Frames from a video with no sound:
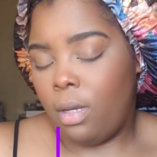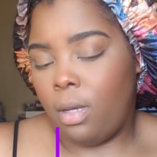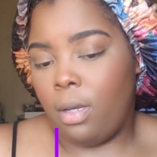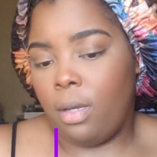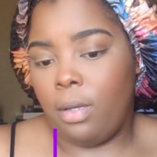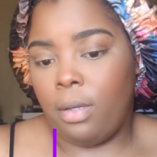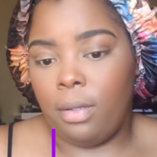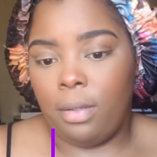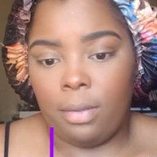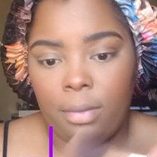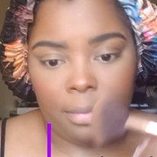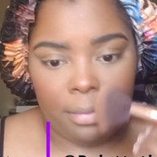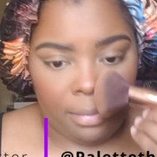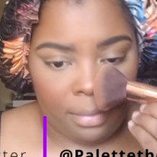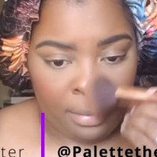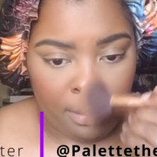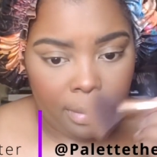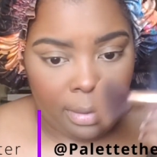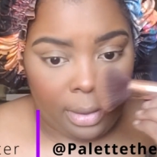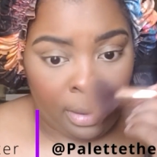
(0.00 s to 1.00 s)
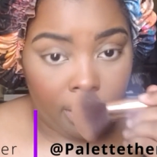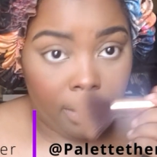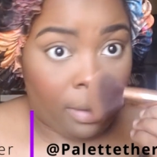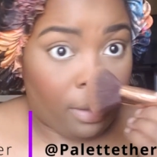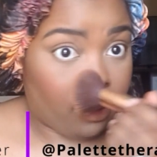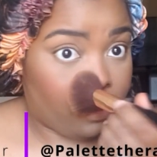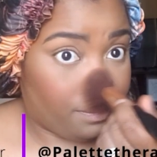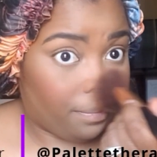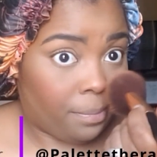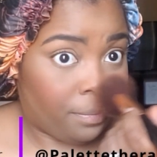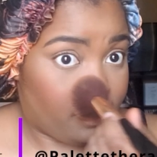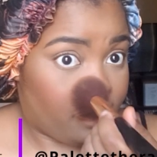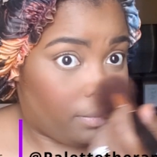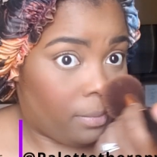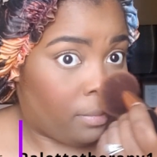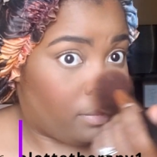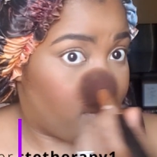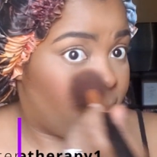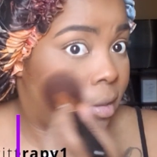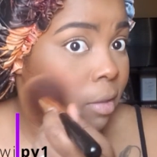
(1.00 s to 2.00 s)
Uh, so yeah,
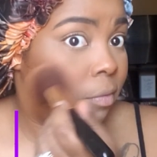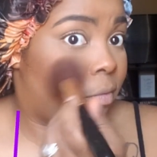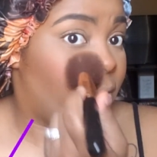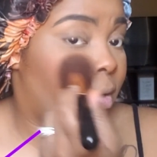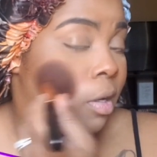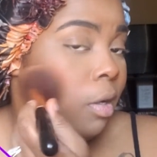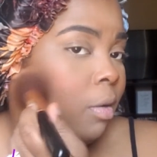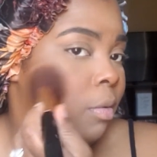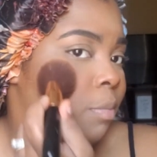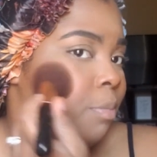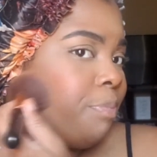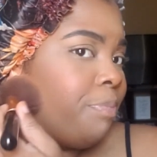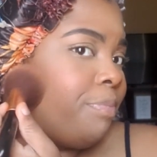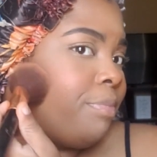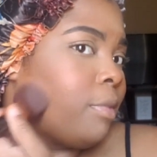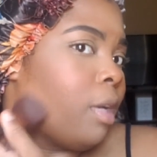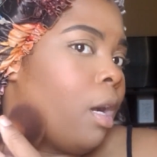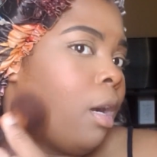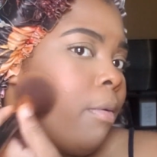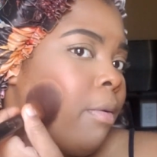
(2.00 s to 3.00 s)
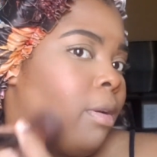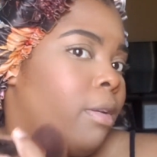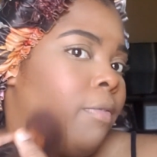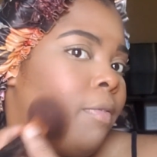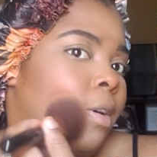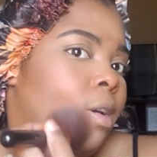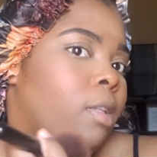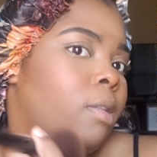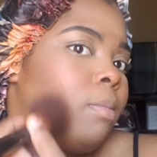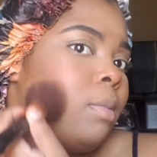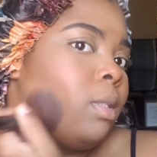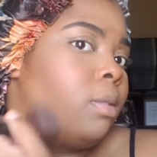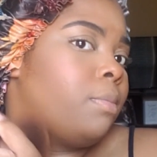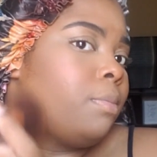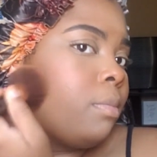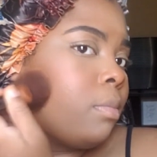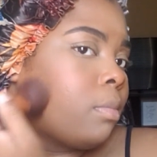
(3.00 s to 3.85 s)
if you don't already follow me.